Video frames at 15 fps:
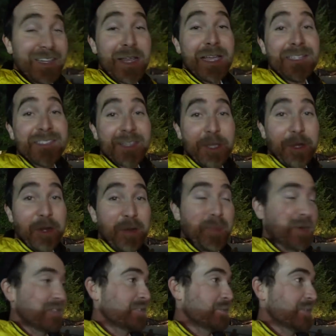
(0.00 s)
the nice security
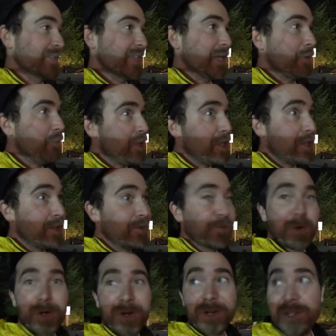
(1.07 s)
person was like, well,
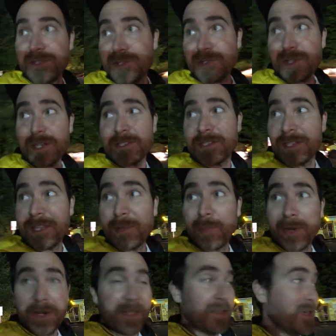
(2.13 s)
we're under construction in the
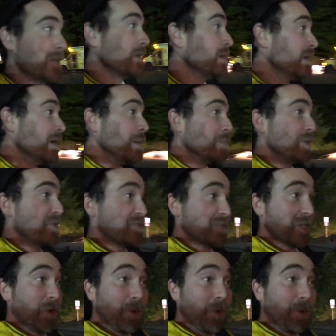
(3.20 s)
parking lot, but there's a